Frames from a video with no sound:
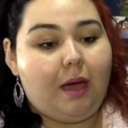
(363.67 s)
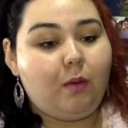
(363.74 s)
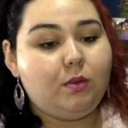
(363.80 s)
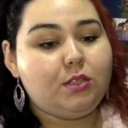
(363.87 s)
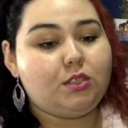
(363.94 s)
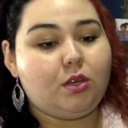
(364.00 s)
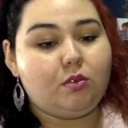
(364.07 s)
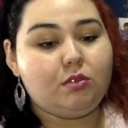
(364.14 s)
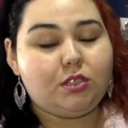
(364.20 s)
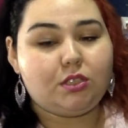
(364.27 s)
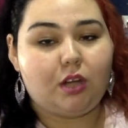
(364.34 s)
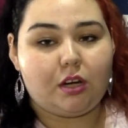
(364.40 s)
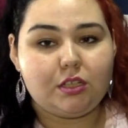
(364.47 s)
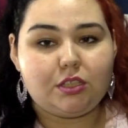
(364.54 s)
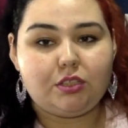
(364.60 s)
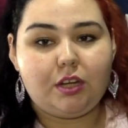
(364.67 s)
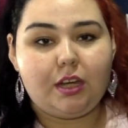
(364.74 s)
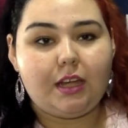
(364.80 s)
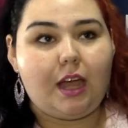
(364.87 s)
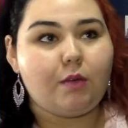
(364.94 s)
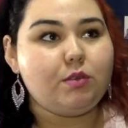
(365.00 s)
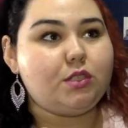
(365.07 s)
I was so
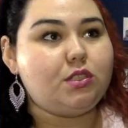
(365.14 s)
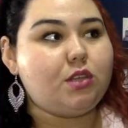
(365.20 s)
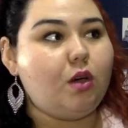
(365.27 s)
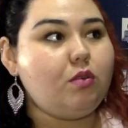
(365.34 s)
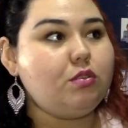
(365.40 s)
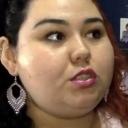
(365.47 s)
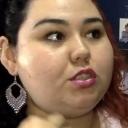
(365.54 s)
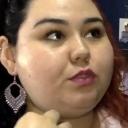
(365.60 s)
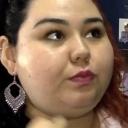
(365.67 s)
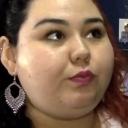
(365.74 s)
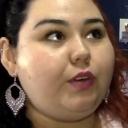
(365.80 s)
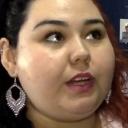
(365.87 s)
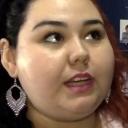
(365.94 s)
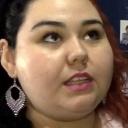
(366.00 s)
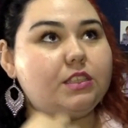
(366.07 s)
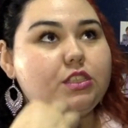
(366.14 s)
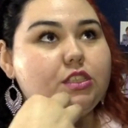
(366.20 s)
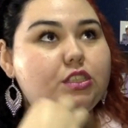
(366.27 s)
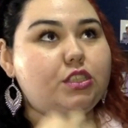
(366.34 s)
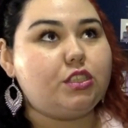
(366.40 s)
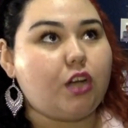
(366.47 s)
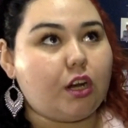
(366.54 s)
starstruck. I was so freaking
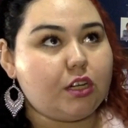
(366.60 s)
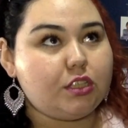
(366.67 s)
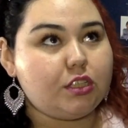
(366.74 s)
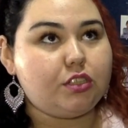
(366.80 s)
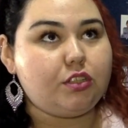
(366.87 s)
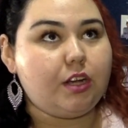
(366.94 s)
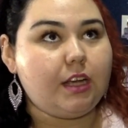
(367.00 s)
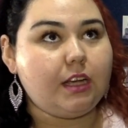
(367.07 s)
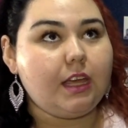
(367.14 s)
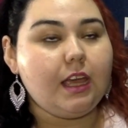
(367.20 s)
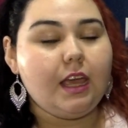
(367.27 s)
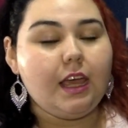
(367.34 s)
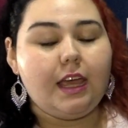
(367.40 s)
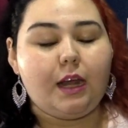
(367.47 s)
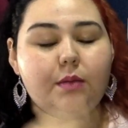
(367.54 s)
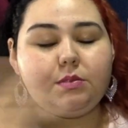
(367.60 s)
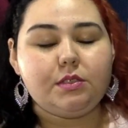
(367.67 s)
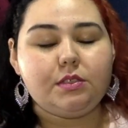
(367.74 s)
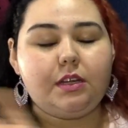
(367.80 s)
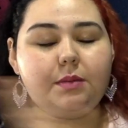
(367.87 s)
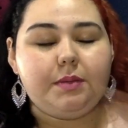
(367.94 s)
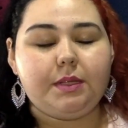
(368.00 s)
starstruck. And I'm so
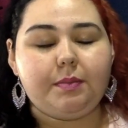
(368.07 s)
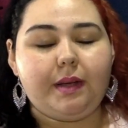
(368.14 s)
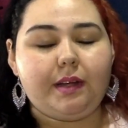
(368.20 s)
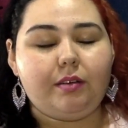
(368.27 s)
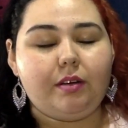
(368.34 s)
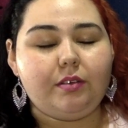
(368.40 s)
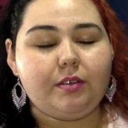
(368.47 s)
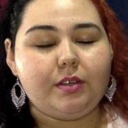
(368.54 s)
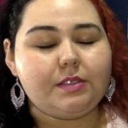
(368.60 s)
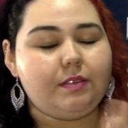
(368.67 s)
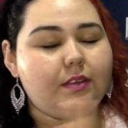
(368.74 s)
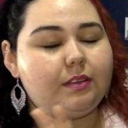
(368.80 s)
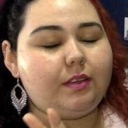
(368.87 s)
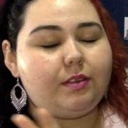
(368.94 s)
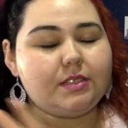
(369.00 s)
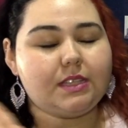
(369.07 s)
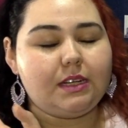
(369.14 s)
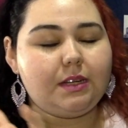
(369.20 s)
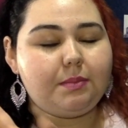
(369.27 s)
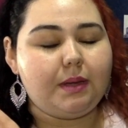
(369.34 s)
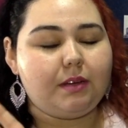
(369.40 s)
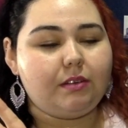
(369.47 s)
sorry about the background noise. If there was
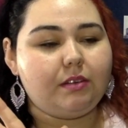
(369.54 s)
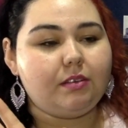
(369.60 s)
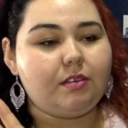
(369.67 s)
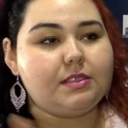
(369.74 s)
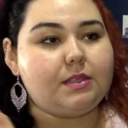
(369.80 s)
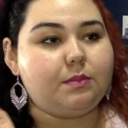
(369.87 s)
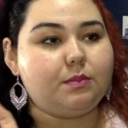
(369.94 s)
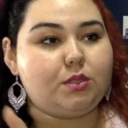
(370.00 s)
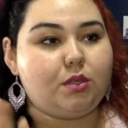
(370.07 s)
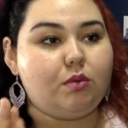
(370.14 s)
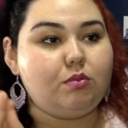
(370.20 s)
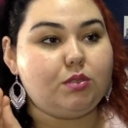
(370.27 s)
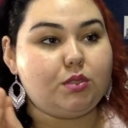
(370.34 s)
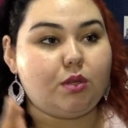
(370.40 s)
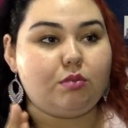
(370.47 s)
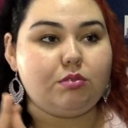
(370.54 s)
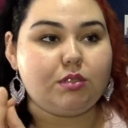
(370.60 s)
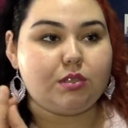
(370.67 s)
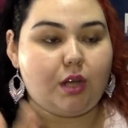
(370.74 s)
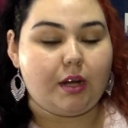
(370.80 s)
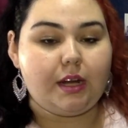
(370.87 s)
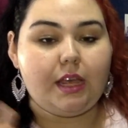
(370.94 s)
any background noise, I'm so, so
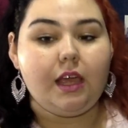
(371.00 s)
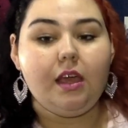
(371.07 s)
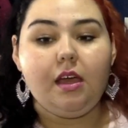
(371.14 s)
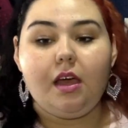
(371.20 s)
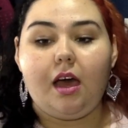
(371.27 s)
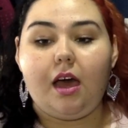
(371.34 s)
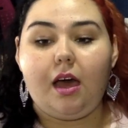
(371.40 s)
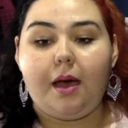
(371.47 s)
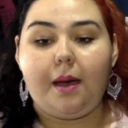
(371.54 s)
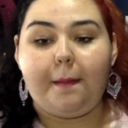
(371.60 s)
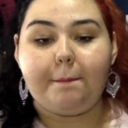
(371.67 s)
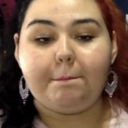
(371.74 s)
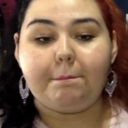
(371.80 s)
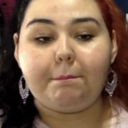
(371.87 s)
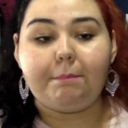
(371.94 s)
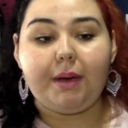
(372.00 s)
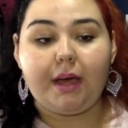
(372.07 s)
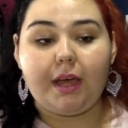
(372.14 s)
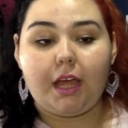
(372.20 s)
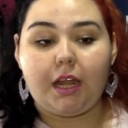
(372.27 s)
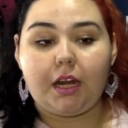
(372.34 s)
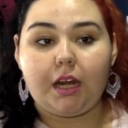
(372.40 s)
sorry.
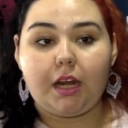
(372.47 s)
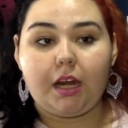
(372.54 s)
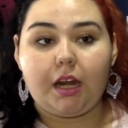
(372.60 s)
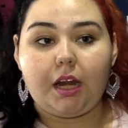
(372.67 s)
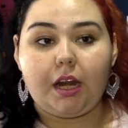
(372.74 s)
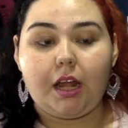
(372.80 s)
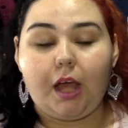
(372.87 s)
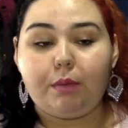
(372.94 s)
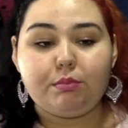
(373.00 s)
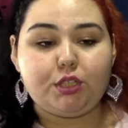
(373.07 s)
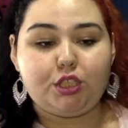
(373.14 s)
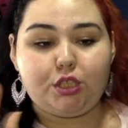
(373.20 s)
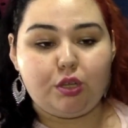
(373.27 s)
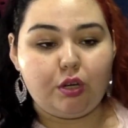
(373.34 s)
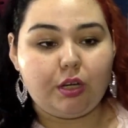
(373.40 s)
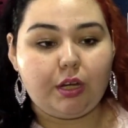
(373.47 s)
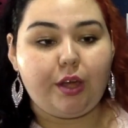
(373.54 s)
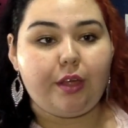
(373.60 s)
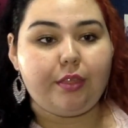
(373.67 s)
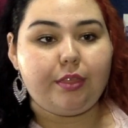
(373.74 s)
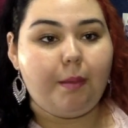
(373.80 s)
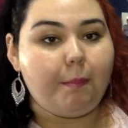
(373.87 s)
But I'm shook
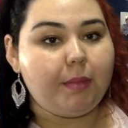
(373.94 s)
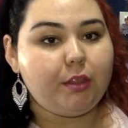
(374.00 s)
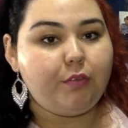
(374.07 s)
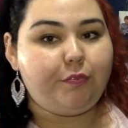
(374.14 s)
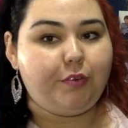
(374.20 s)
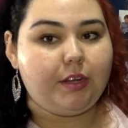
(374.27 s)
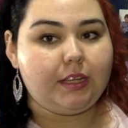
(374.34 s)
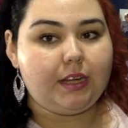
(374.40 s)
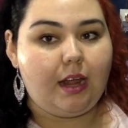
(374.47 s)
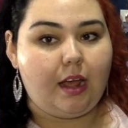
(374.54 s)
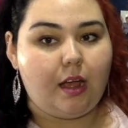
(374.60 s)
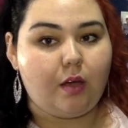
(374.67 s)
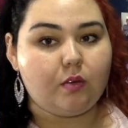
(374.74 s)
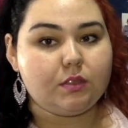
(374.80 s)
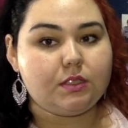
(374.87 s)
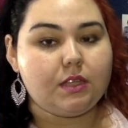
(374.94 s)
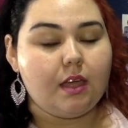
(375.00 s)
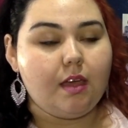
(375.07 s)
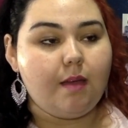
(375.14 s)
the motherfucking house.